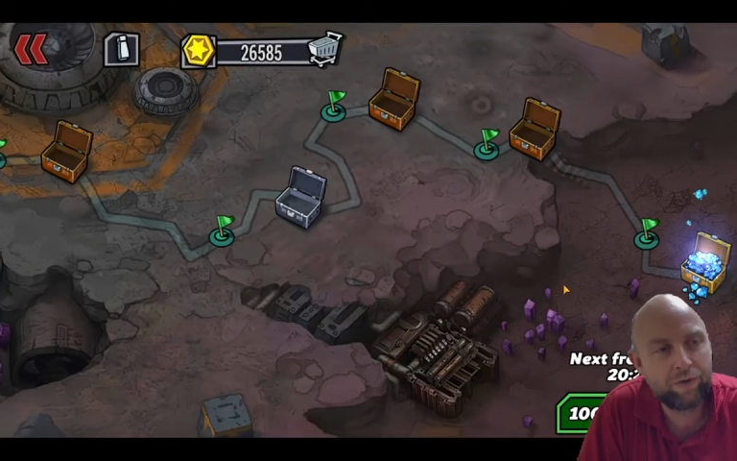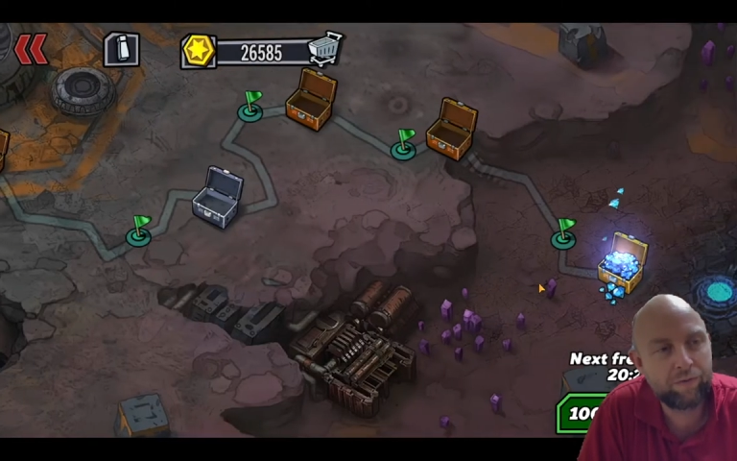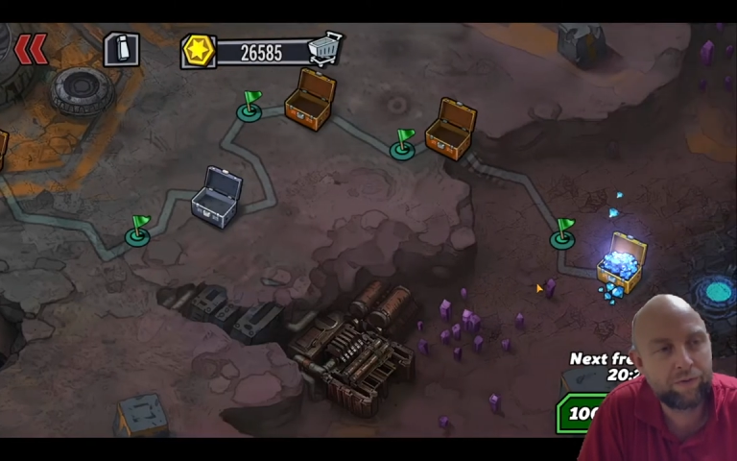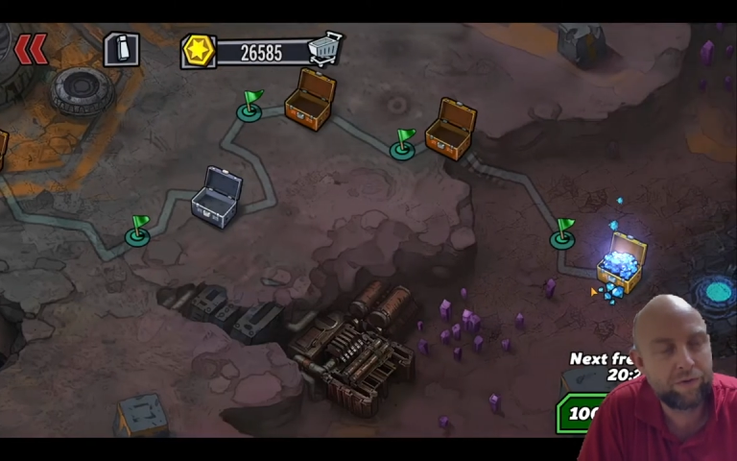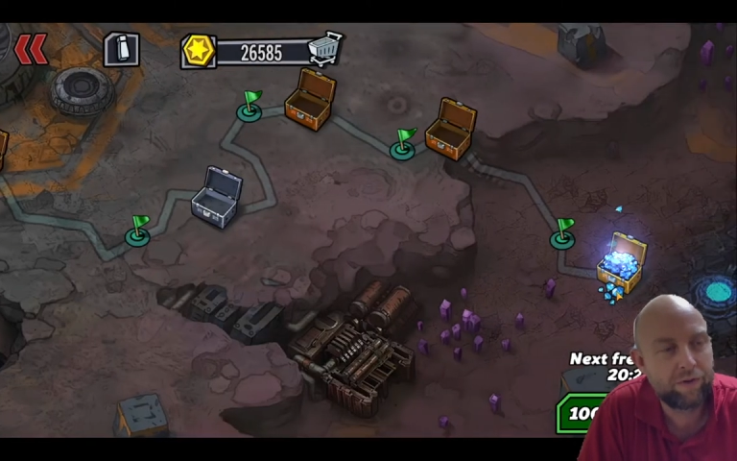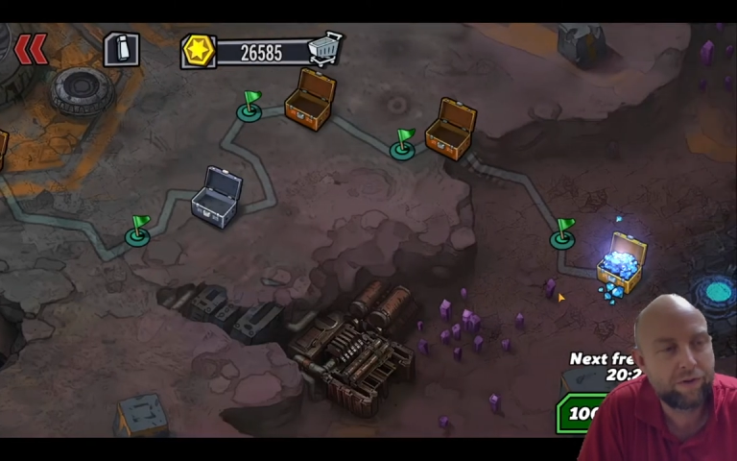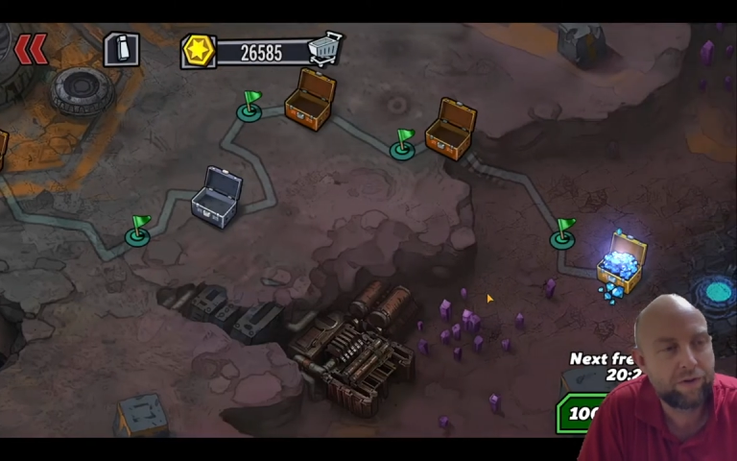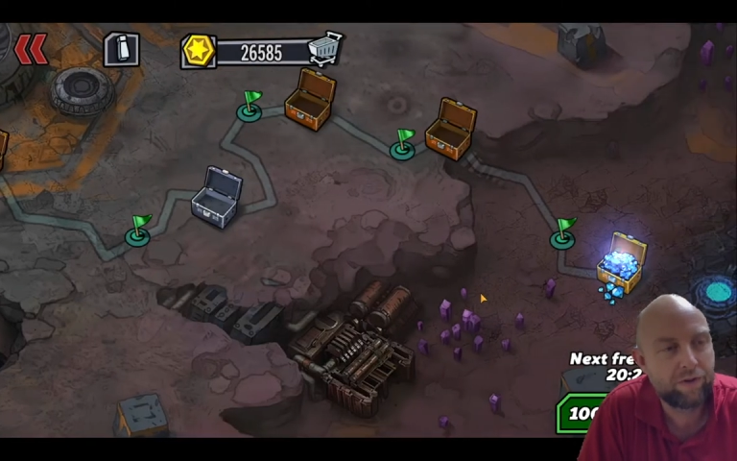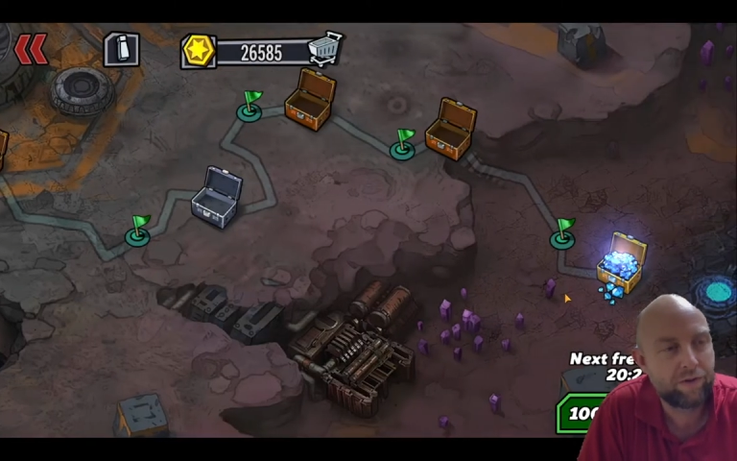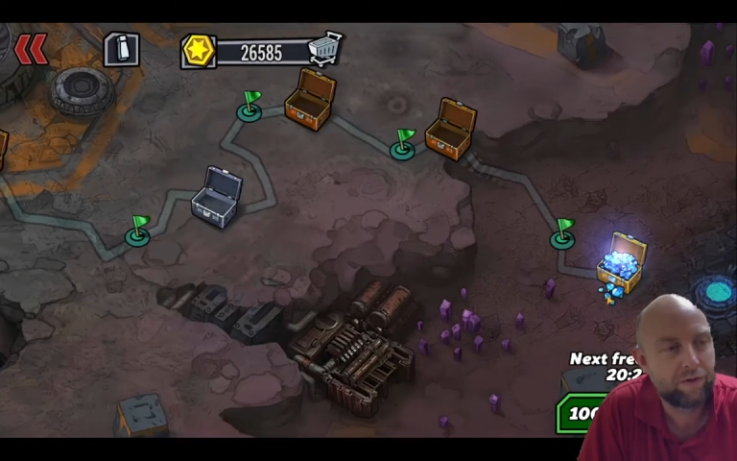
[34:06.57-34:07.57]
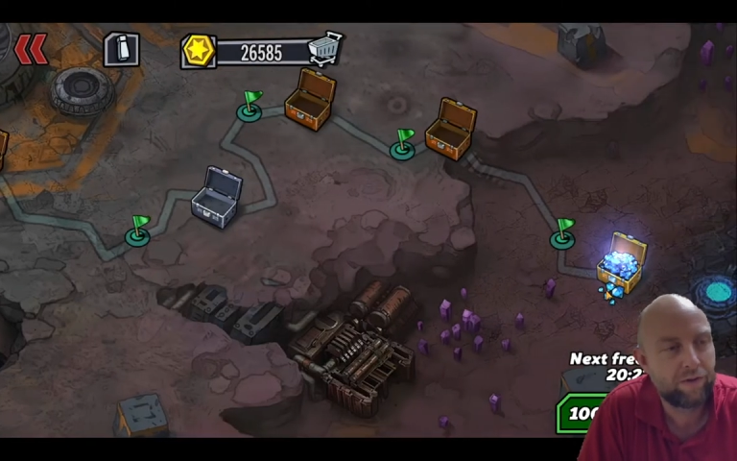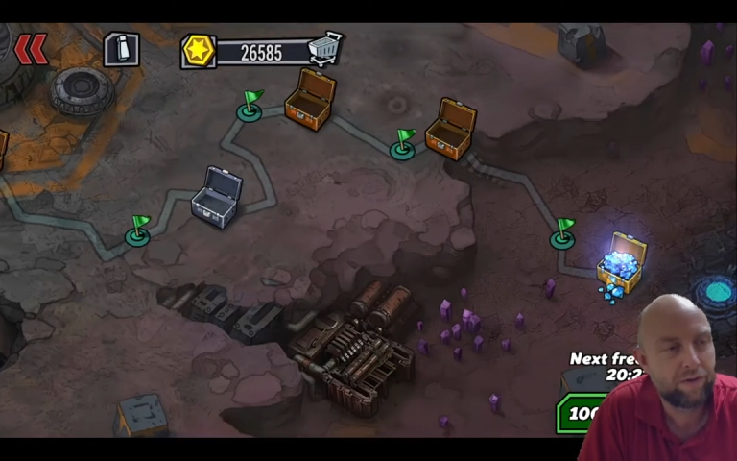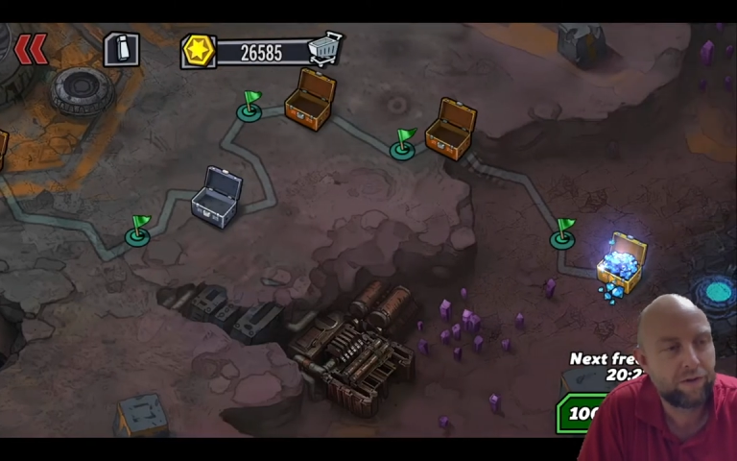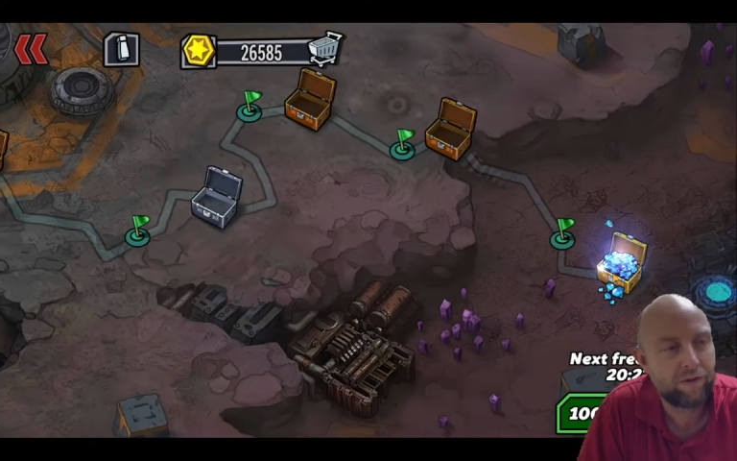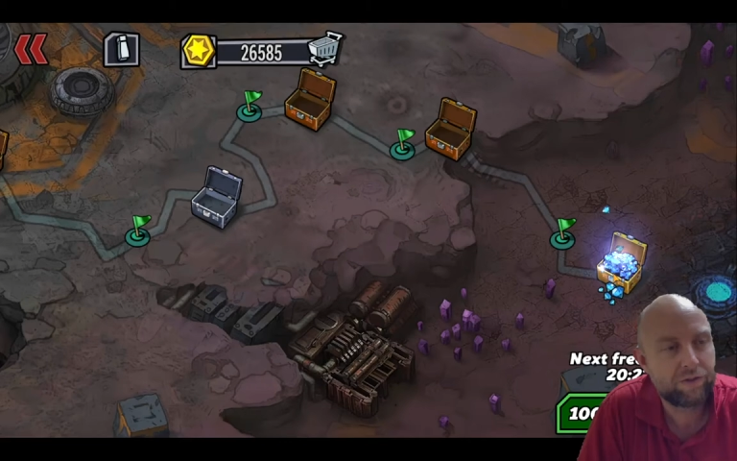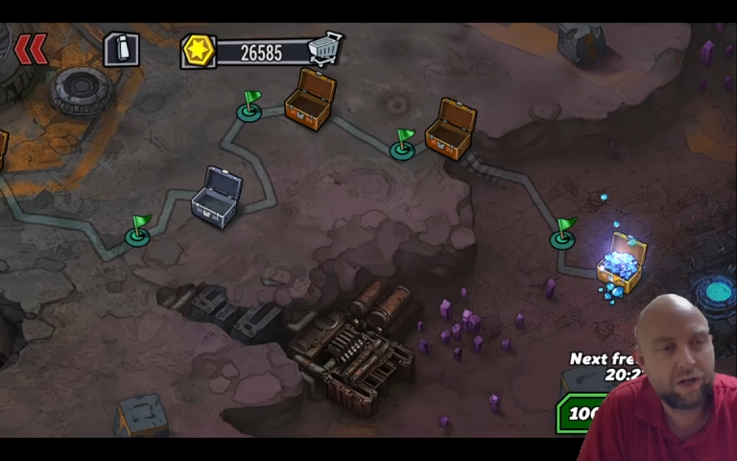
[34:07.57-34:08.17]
I was kind of